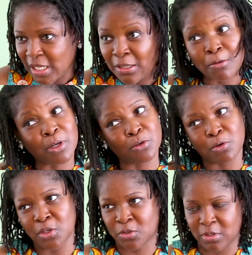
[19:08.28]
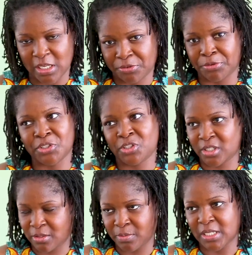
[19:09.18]
I don't want to go into the
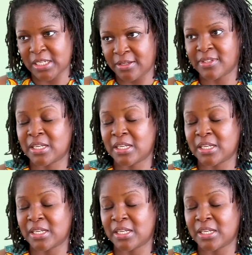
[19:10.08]
Christian beliefs